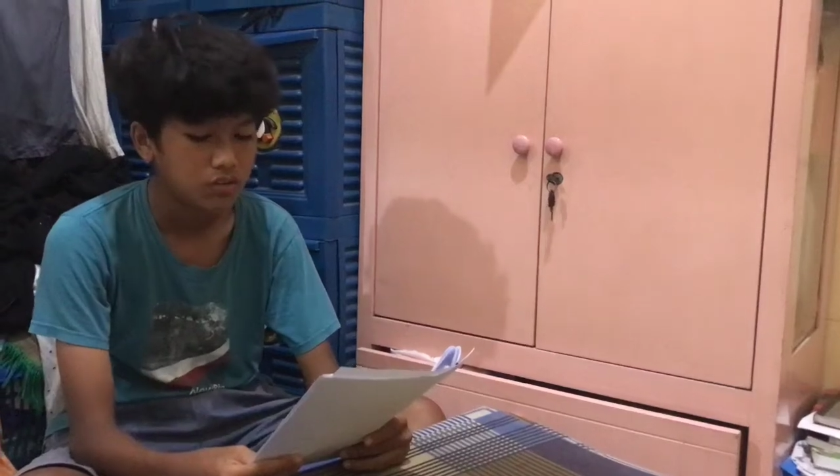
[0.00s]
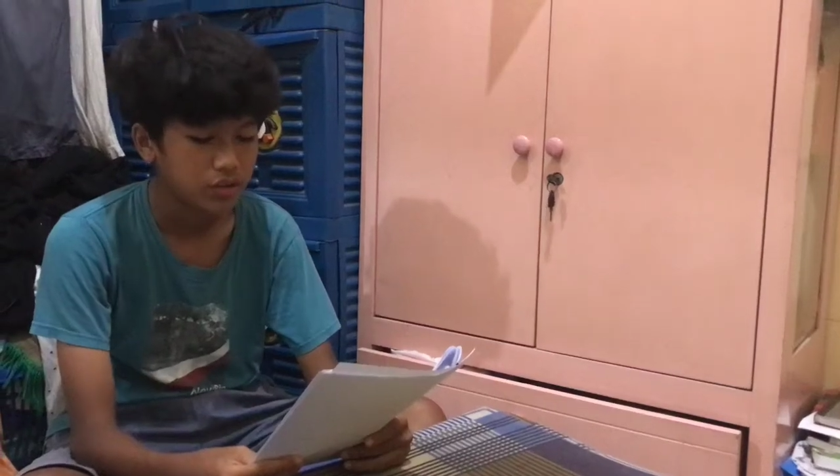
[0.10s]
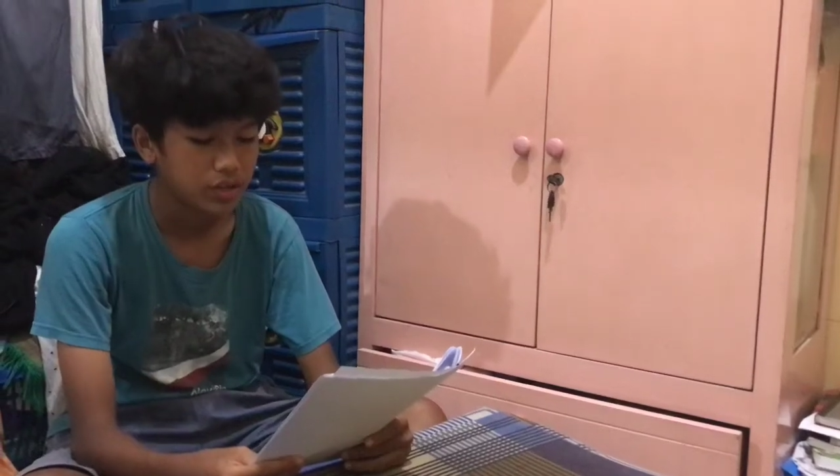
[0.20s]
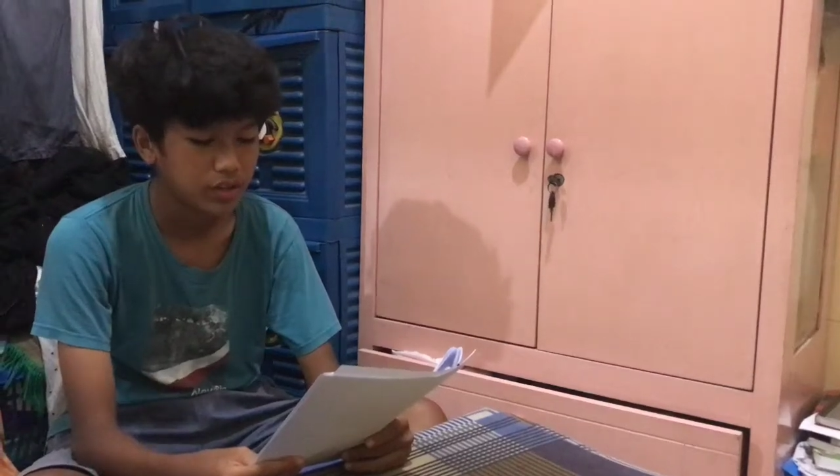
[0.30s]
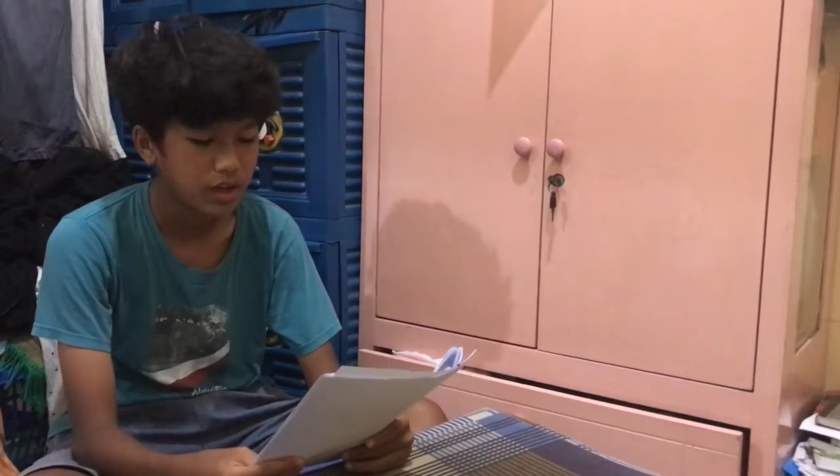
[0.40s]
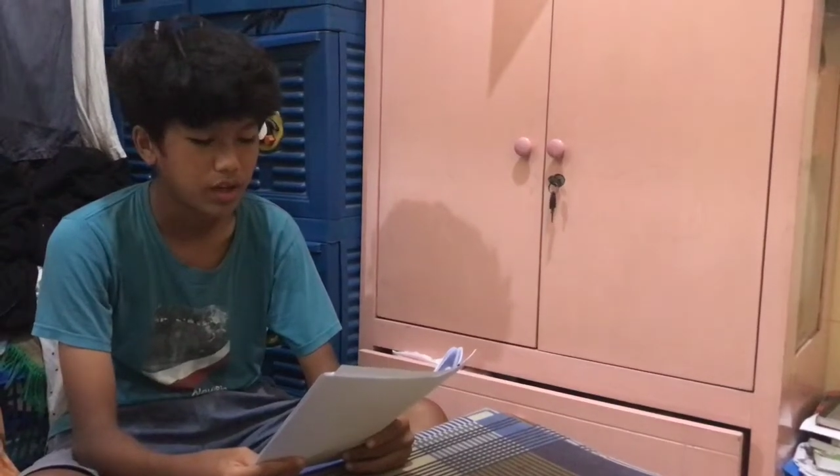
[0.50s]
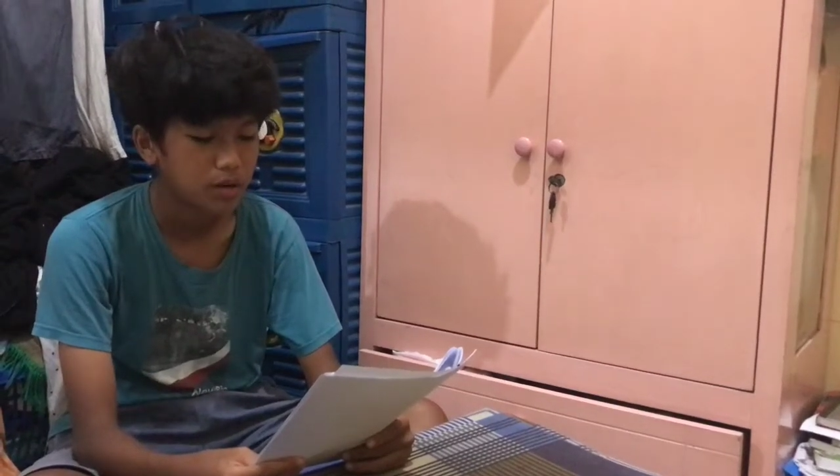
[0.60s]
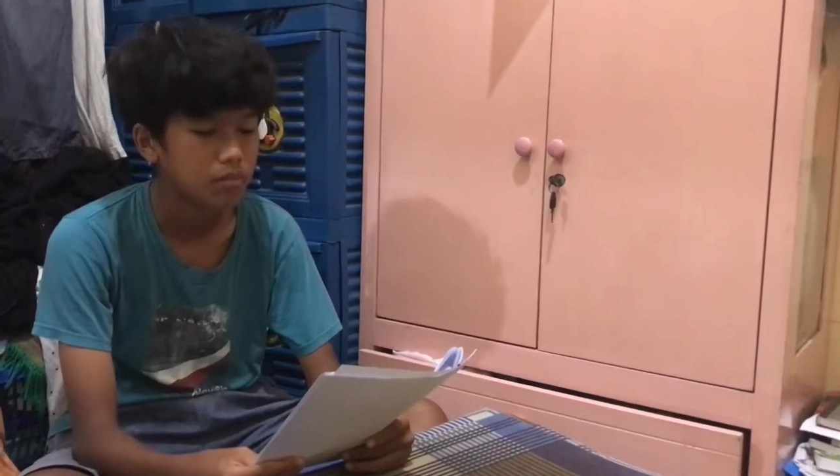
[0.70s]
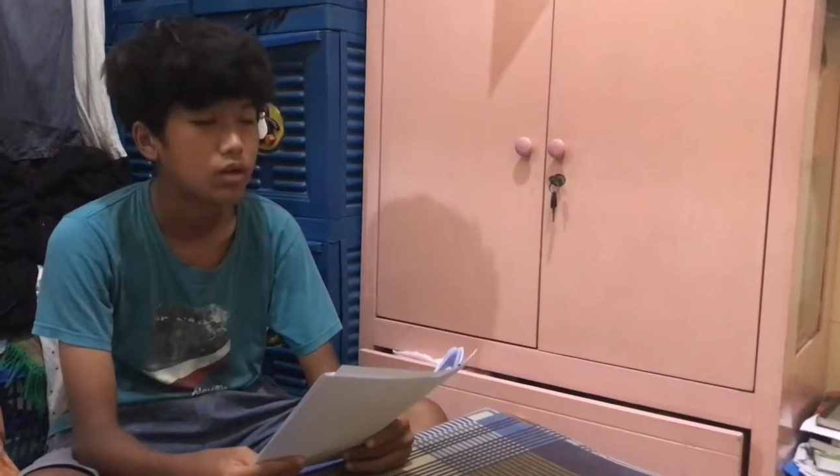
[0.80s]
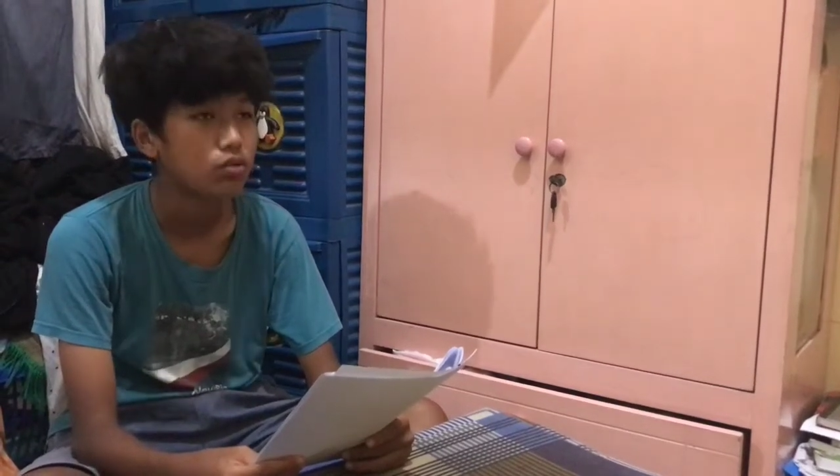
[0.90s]
drink,
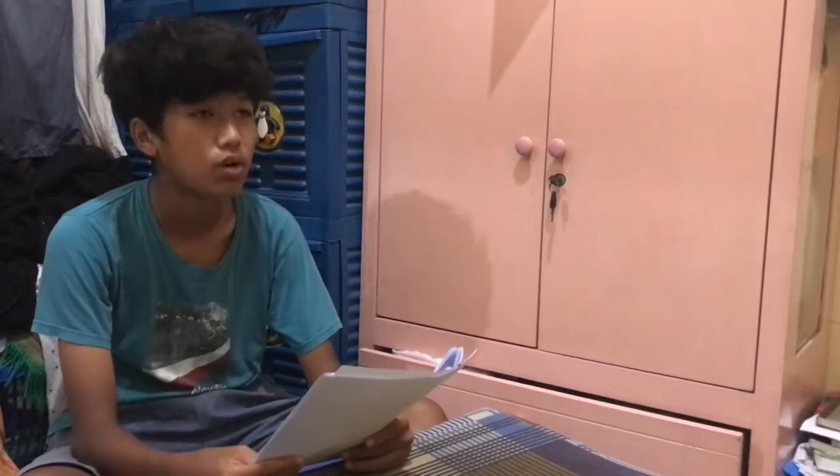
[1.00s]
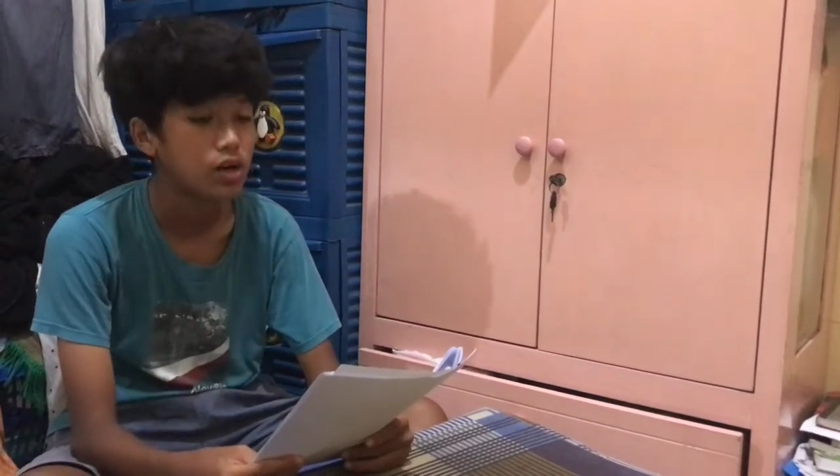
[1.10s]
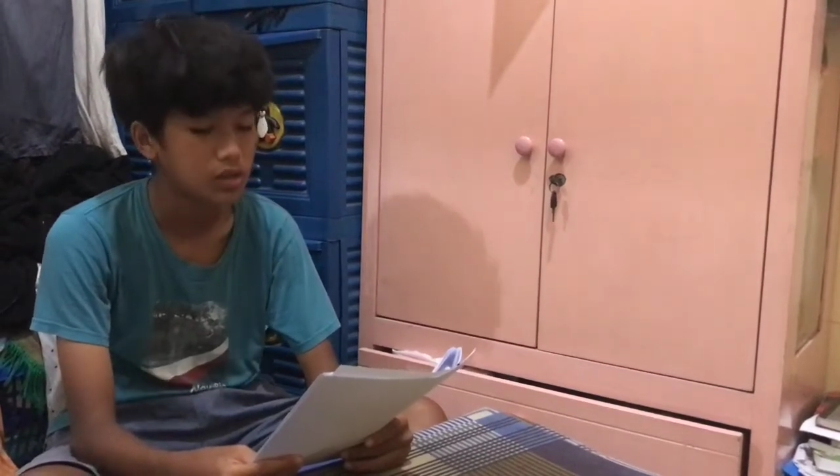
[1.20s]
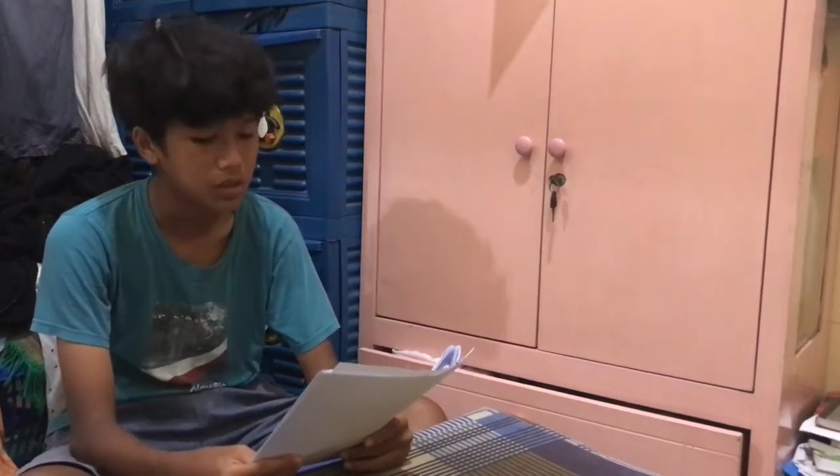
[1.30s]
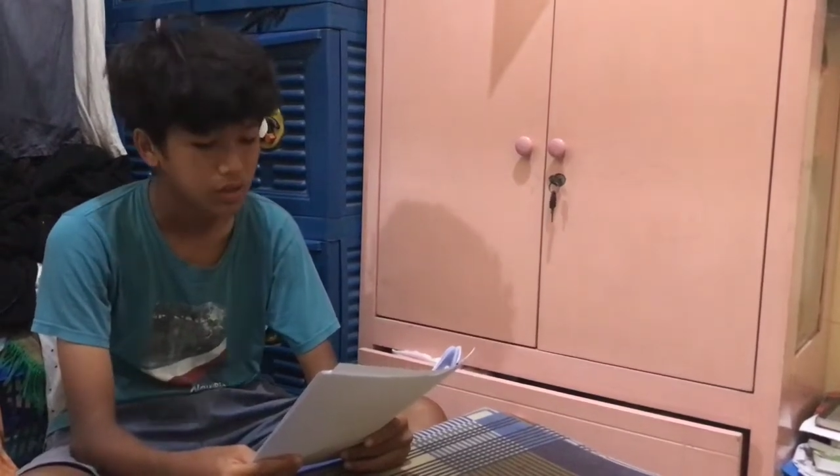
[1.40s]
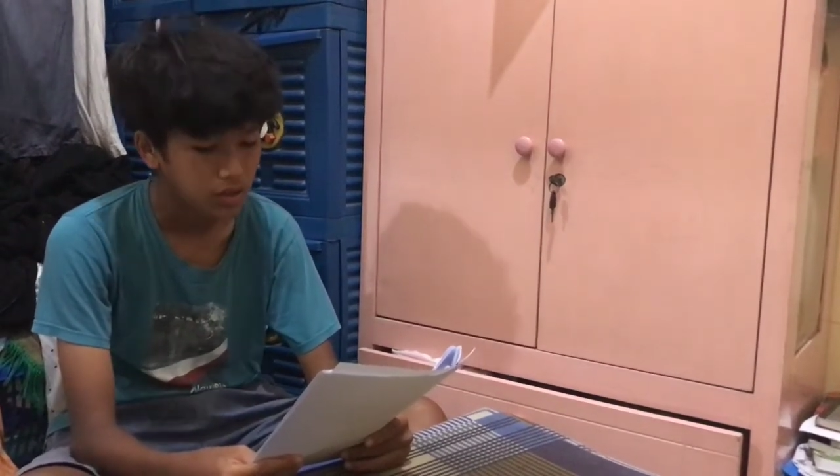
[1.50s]
and manual